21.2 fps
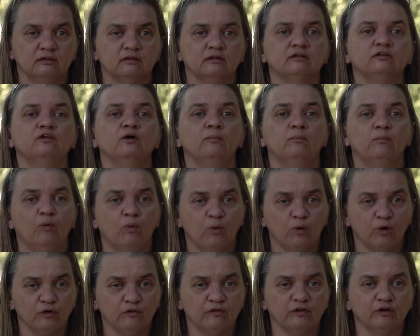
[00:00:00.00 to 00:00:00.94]
the
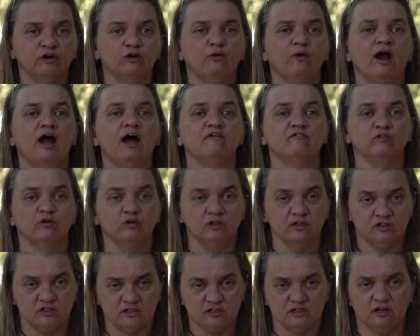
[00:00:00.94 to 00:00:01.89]
more the gravel
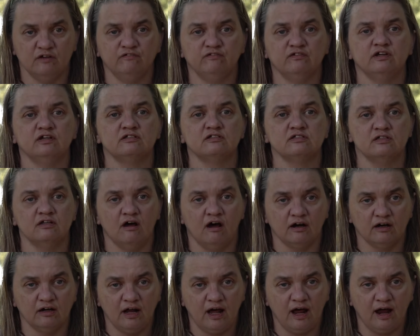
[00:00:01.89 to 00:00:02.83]
and stuff gets
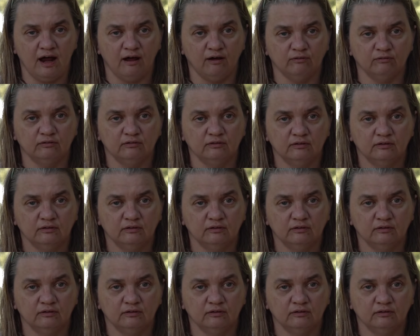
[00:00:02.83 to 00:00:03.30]
knocked out.